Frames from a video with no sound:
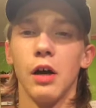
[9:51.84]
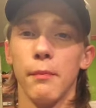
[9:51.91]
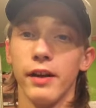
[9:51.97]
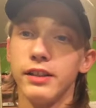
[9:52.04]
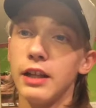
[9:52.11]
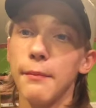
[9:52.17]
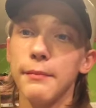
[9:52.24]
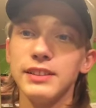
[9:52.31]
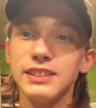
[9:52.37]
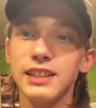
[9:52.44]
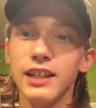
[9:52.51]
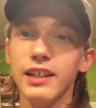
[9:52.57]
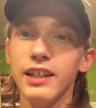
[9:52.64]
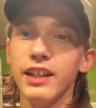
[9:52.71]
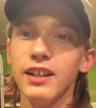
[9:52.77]
My dumbest
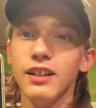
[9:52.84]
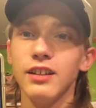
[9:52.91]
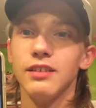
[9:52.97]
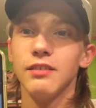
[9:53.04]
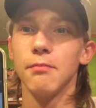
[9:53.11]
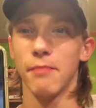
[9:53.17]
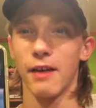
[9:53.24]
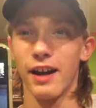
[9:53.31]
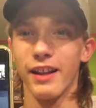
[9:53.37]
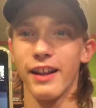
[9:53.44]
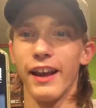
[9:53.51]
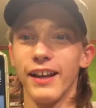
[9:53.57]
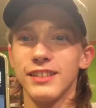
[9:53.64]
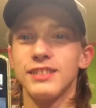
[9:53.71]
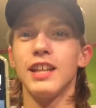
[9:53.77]
idea?
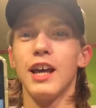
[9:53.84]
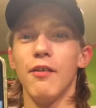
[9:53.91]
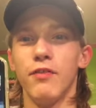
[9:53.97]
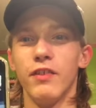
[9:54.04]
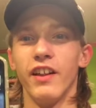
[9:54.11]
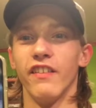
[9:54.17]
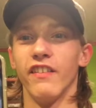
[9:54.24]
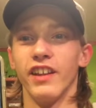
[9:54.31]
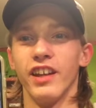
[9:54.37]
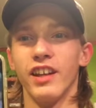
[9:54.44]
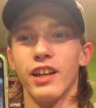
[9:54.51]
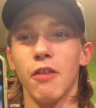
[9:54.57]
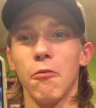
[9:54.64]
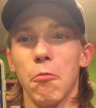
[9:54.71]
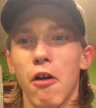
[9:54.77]
Podcast, definitely.
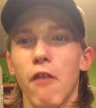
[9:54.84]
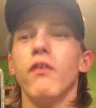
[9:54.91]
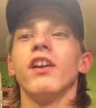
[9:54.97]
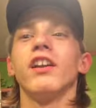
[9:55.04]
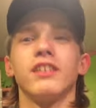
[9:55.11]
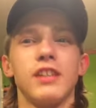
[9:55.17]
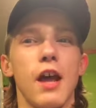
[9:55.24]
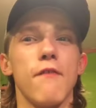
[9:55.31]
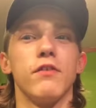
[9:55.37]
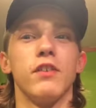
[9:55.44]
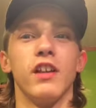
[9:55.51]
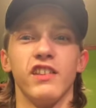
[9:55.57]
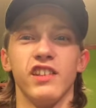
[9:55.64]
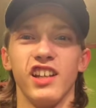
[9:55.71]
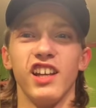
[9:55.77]
Kid Perfect,
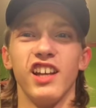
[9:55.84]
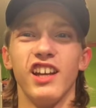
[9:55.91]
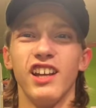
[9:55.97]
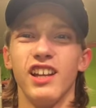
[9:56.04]
definitely.